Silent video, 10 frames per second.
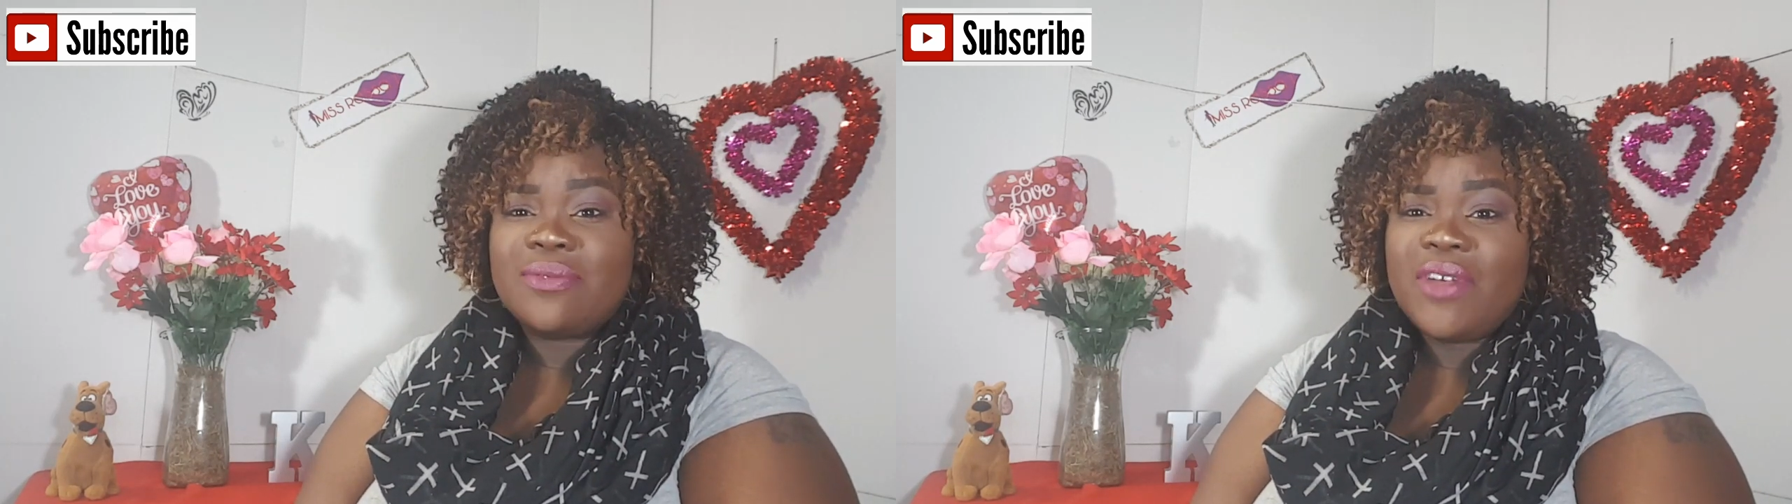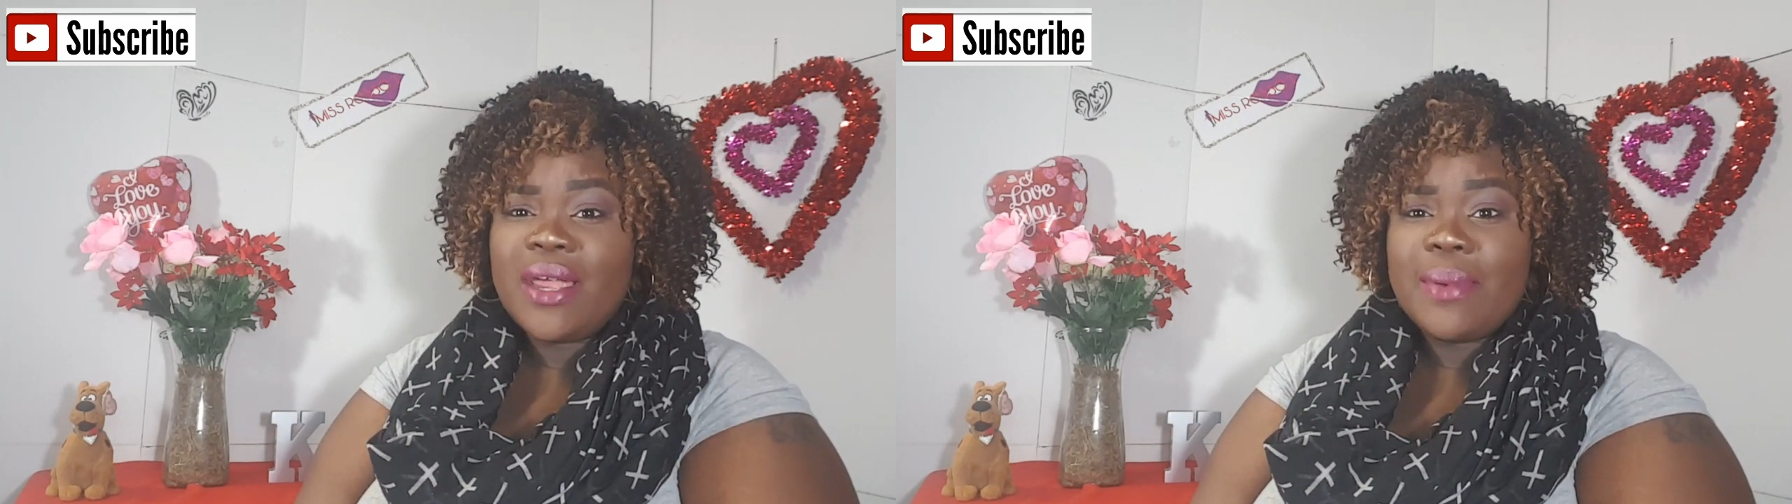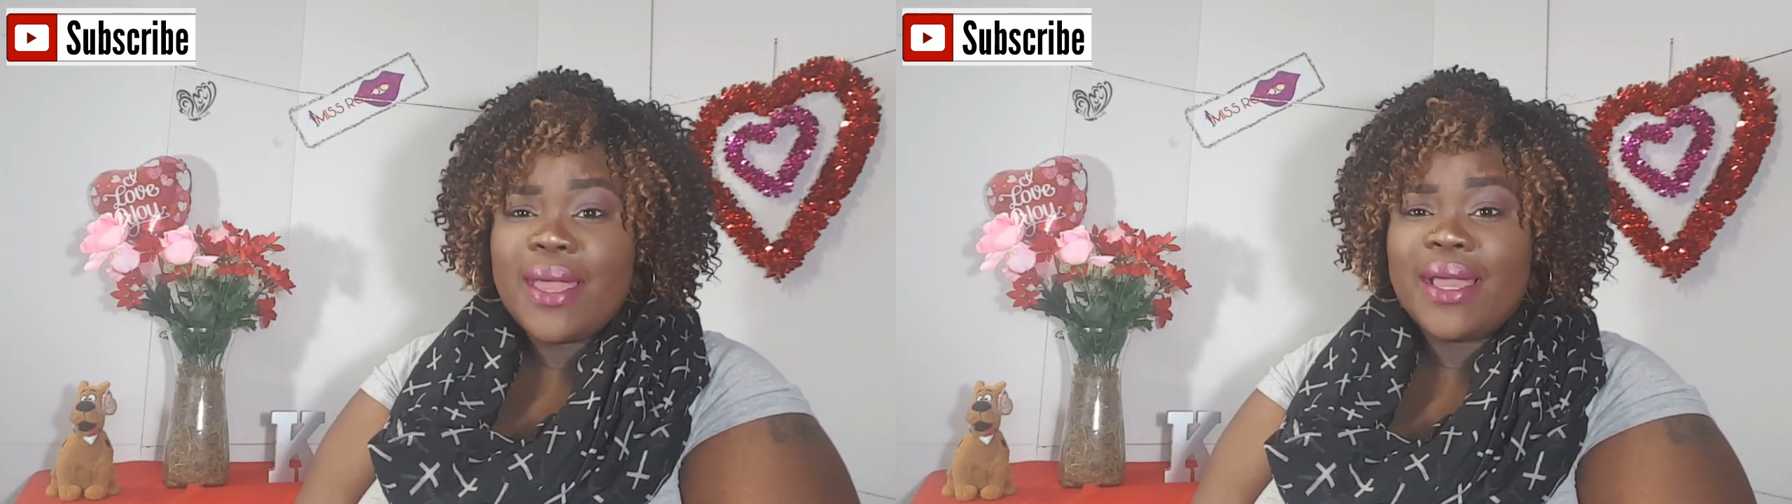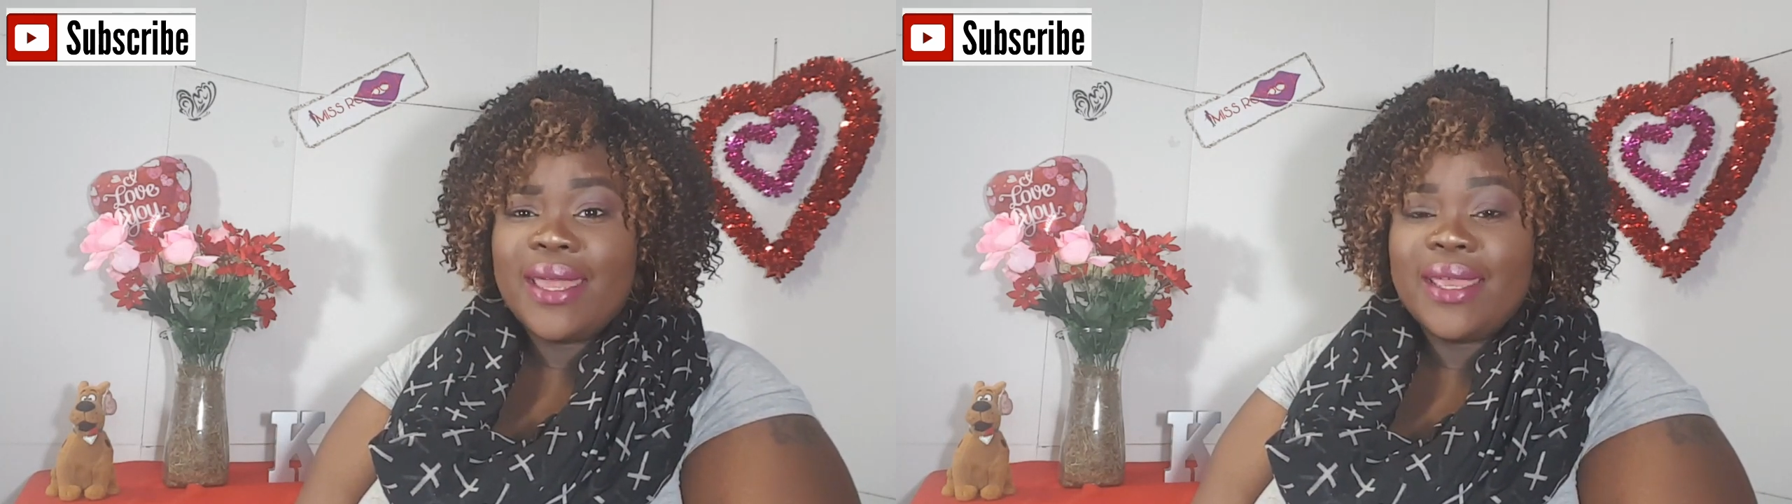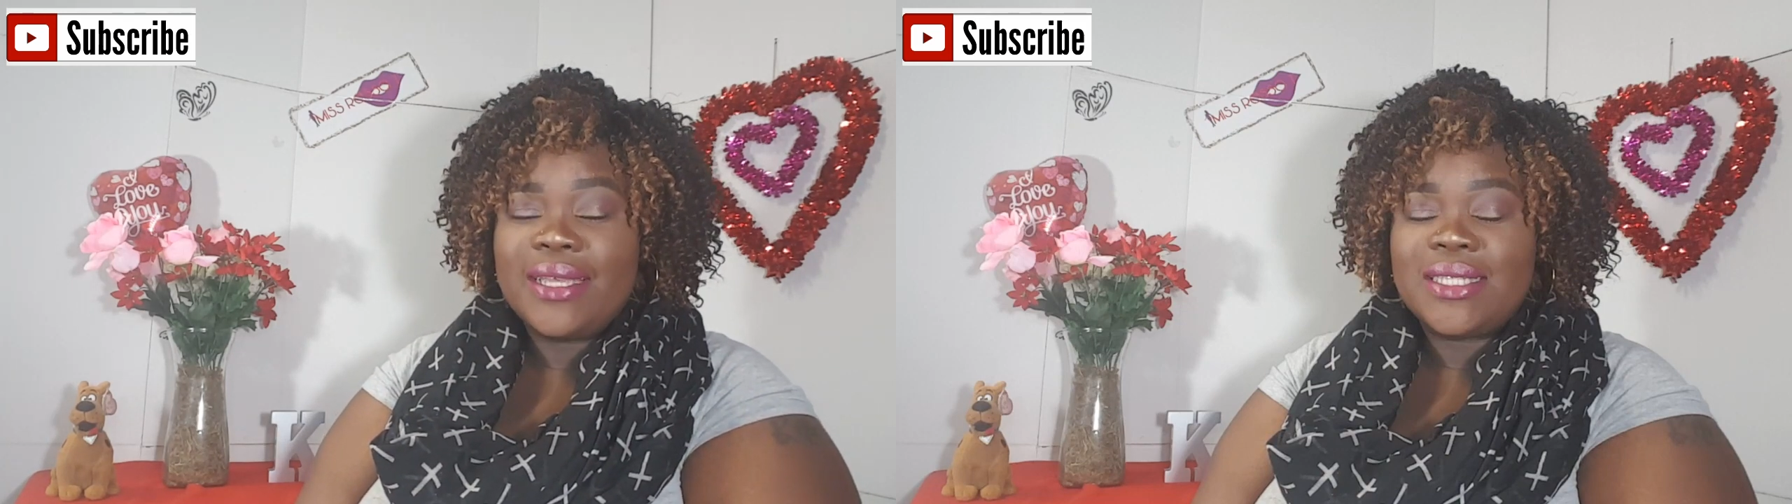some very bad
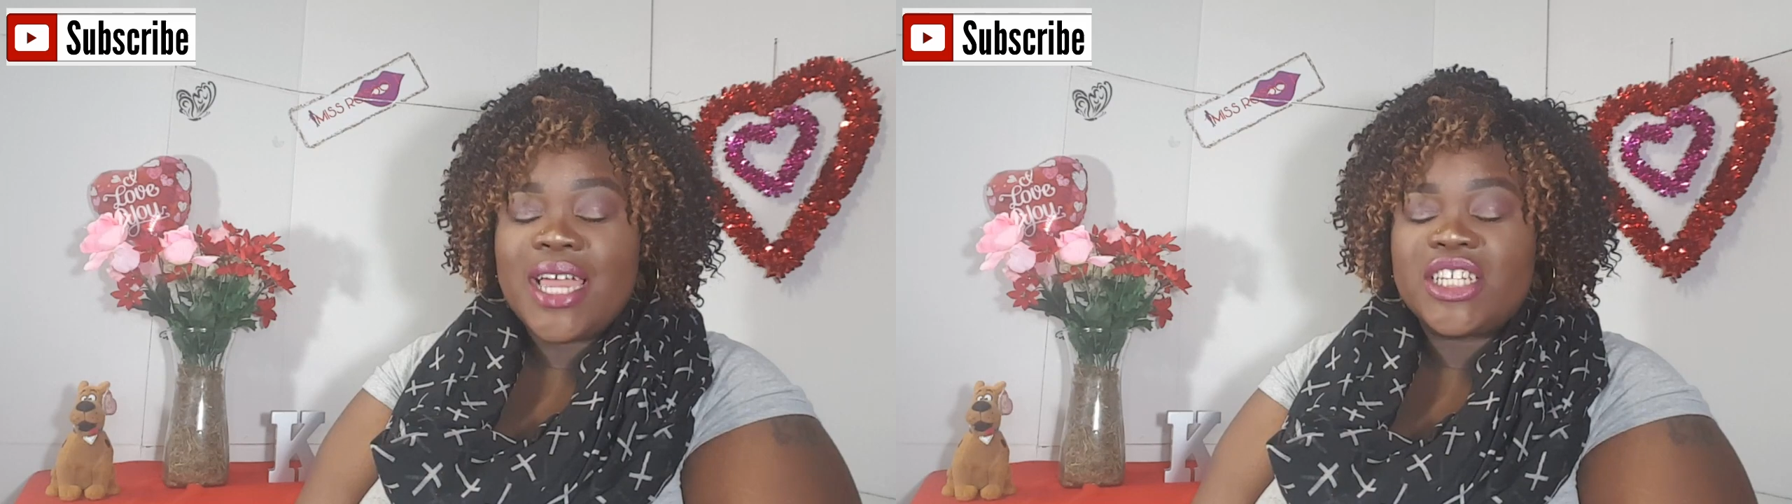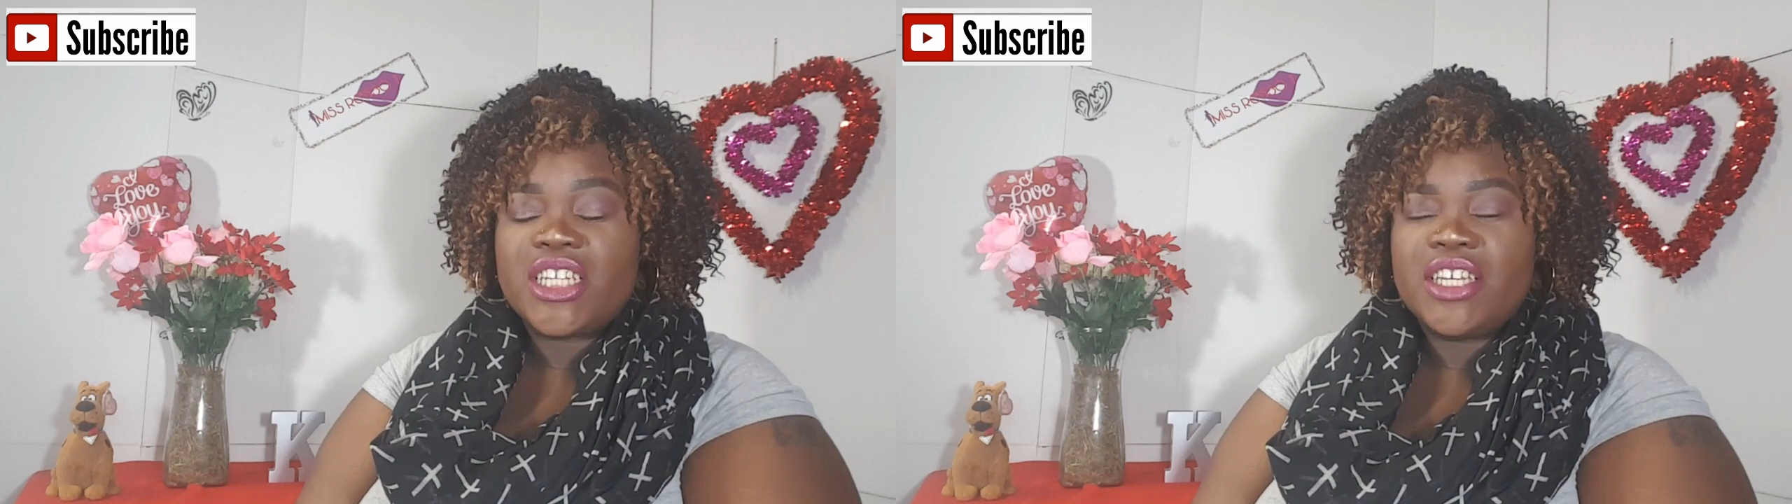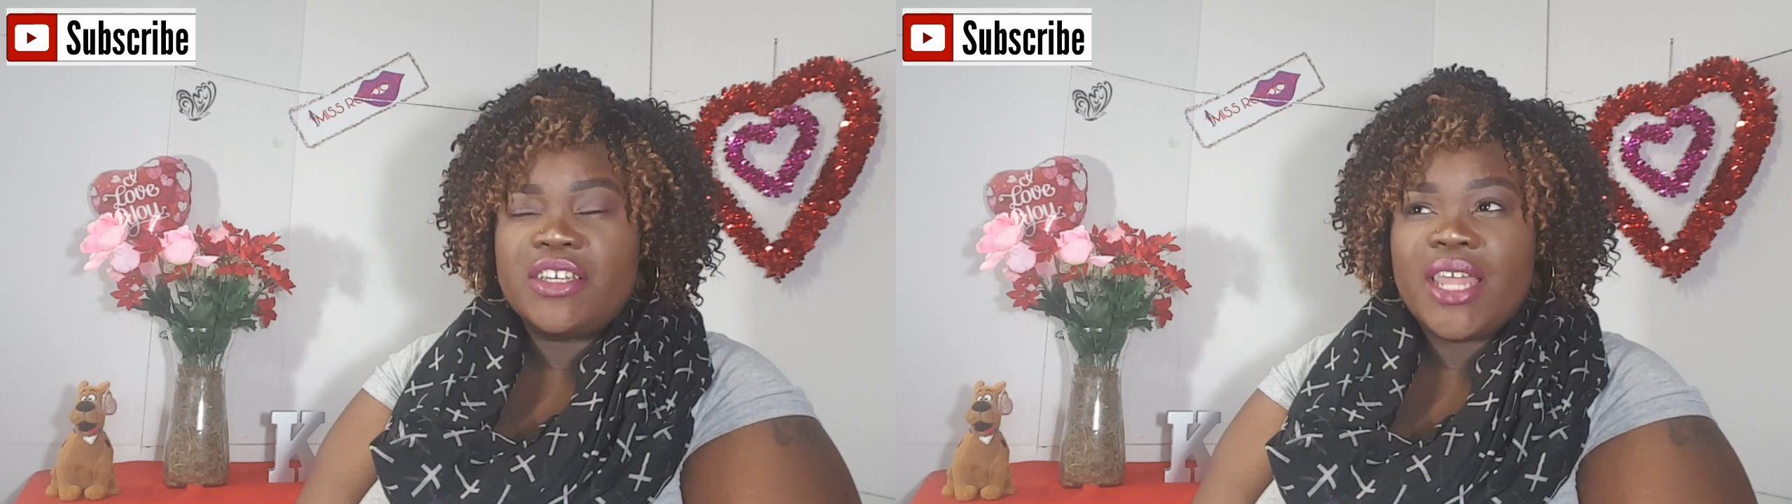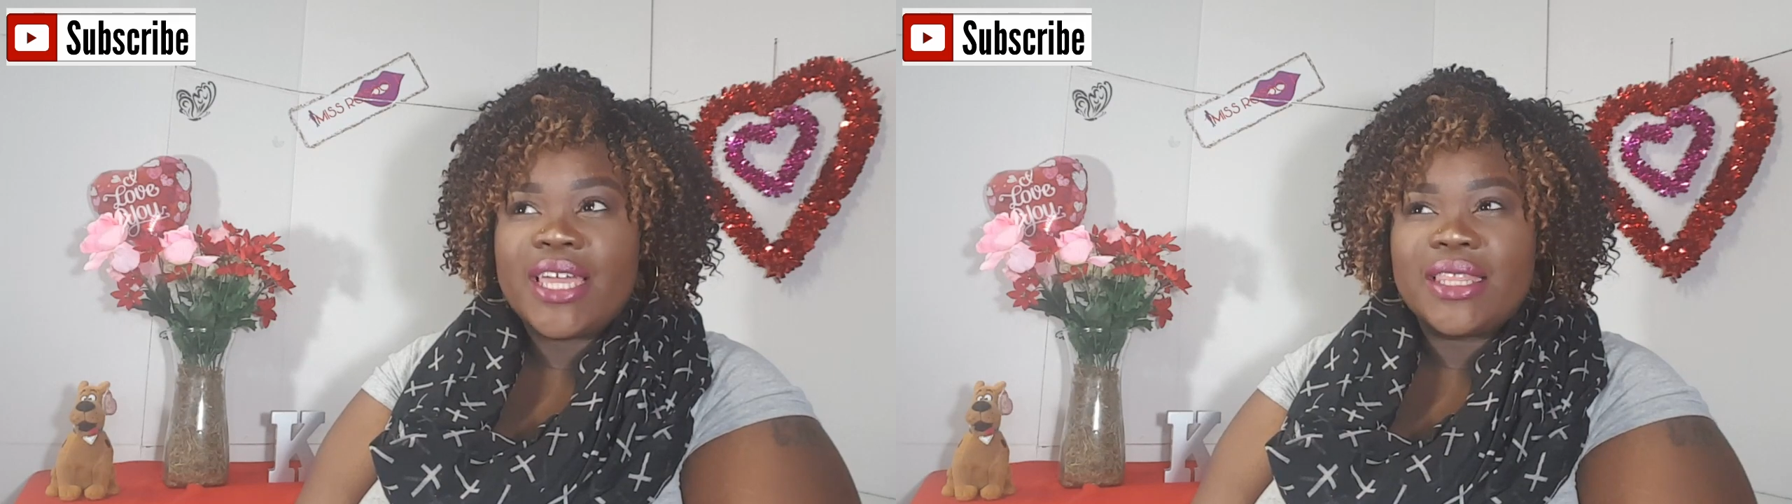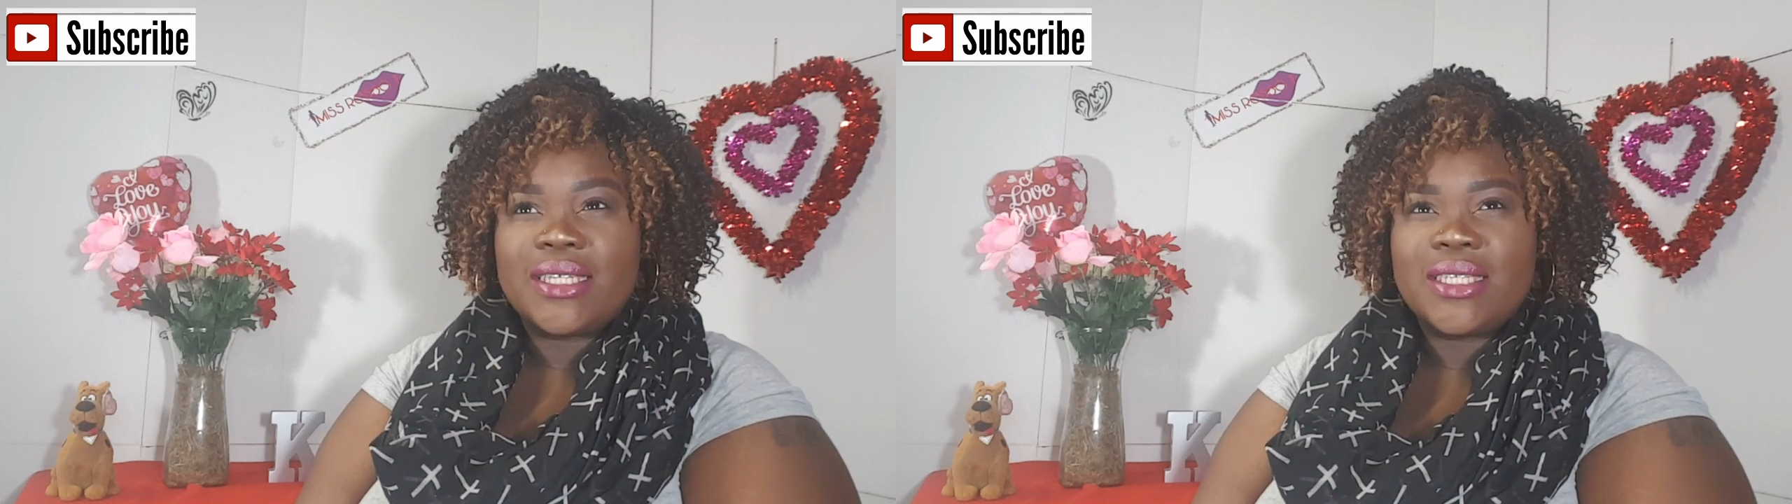headaches, actually,
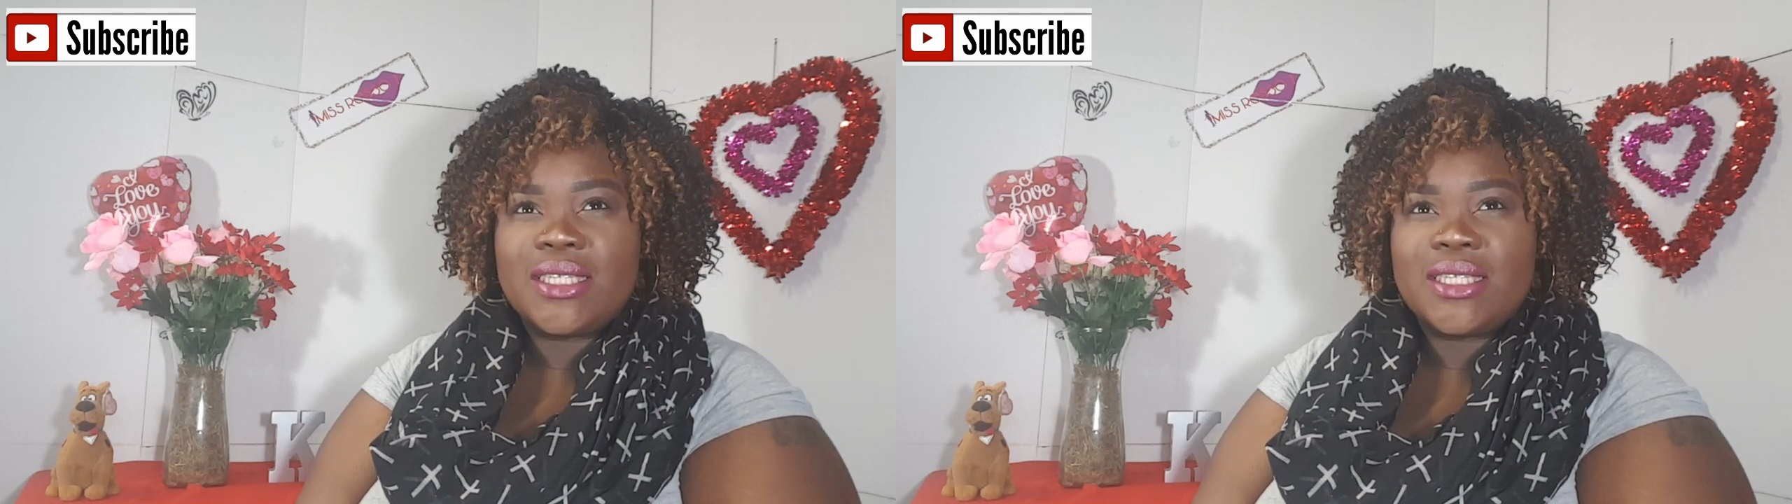like the